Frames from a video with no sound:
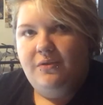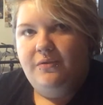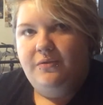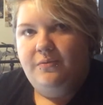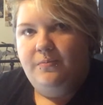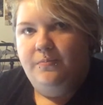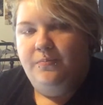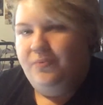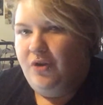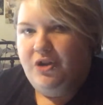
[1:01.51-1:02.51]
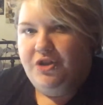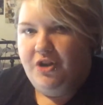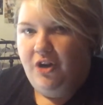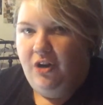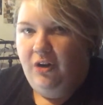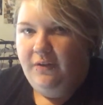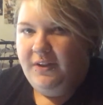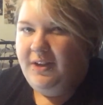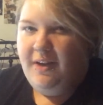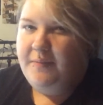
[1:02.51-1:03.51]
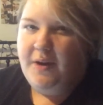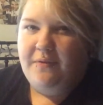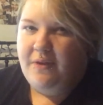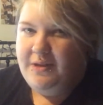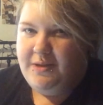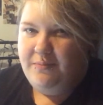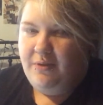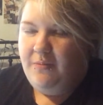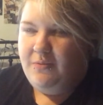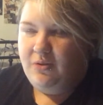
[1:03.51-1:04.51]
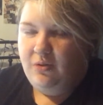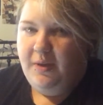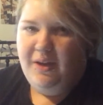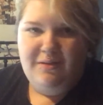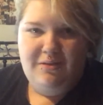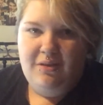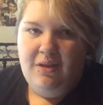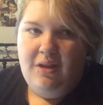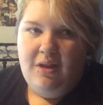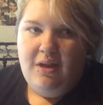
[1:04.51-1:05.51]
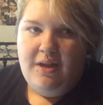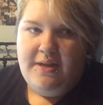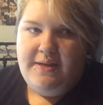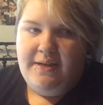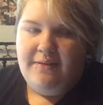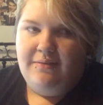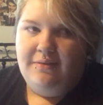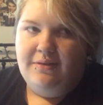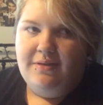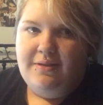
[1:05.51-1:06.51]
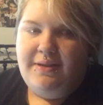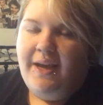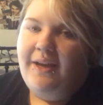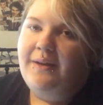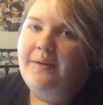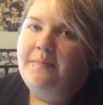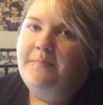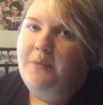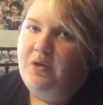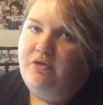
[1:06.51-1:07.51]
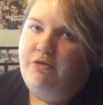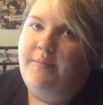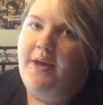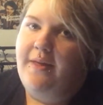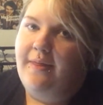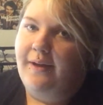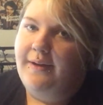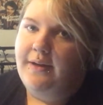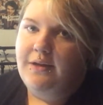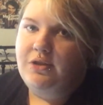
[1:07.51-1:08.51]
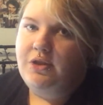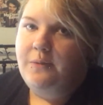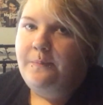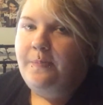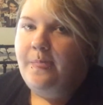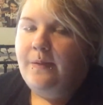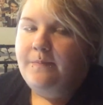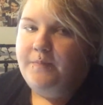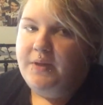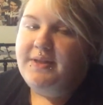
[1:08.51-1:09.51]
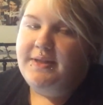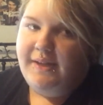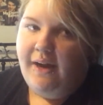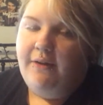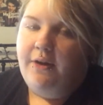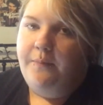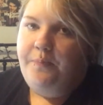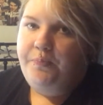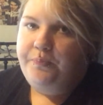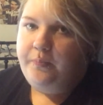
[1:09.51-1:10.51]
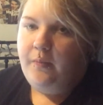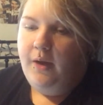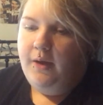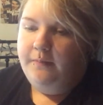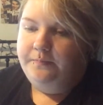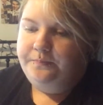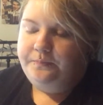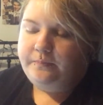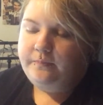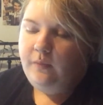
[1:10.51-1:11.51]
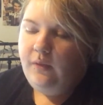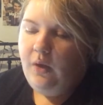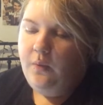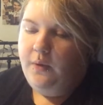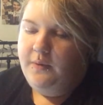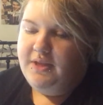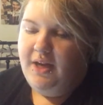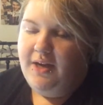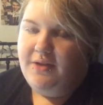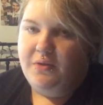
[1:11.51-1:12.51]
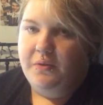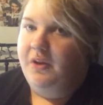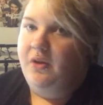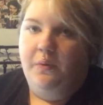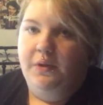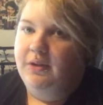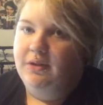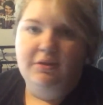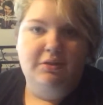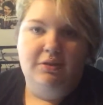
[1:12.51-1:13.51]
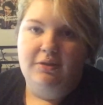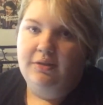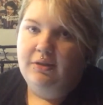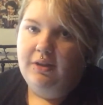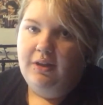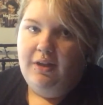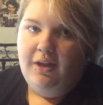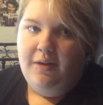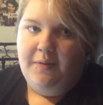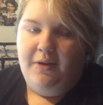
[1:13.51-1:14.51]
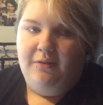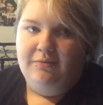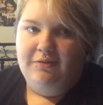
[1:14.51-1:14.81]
of brushed it off. I didn't have many friends in primary school, but I didn't take much from it at that age. But it did carry on. When I went to high school, it got worse. I mean,